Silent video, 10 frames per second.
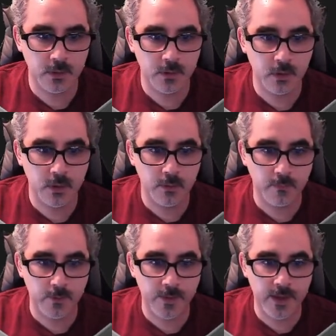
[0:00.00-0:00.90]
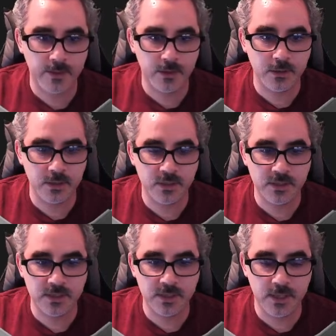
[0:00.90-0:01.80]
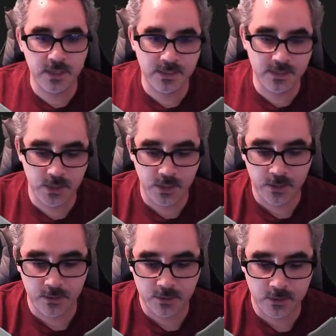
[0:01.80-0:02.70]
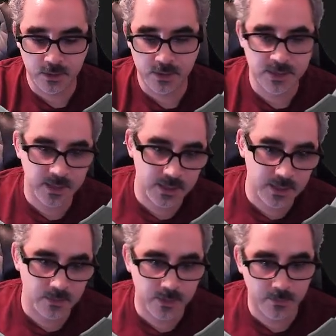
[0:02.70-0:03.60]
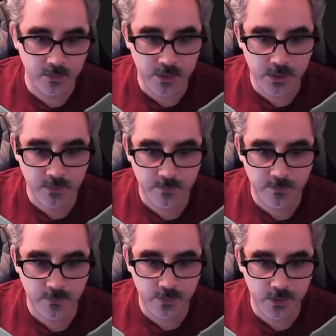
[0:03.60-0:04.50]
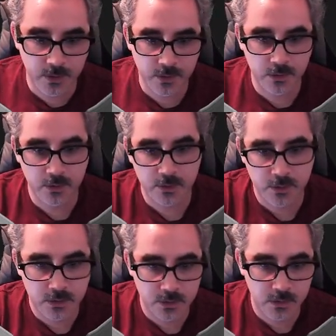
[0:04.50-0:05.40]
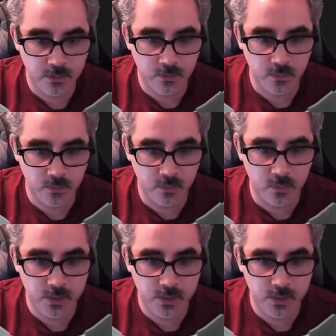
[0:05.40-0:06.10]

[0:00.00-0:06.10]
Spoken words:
But now the condition is it is not. So let's negate that with a boolean, not boolean,